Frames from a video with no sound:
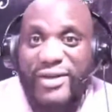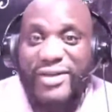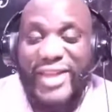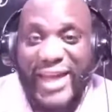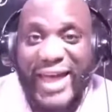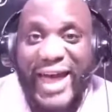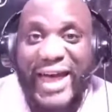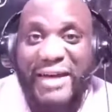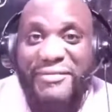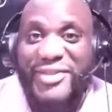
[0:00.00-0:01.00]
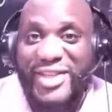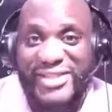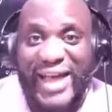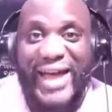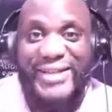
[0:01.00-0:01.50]
they have
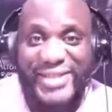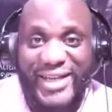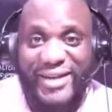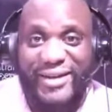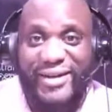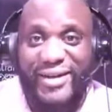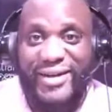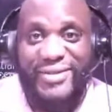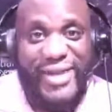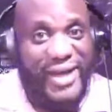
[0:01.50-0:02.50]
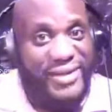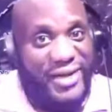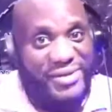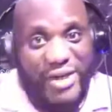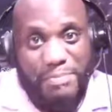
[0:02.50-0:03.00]
this idea that
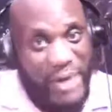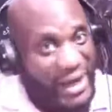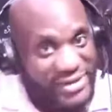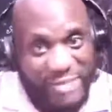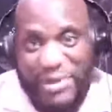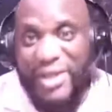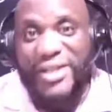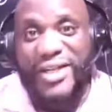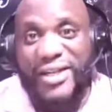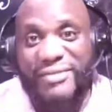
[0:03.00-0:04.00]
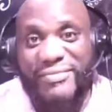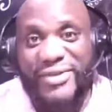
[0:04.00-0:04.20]
there's a possibility.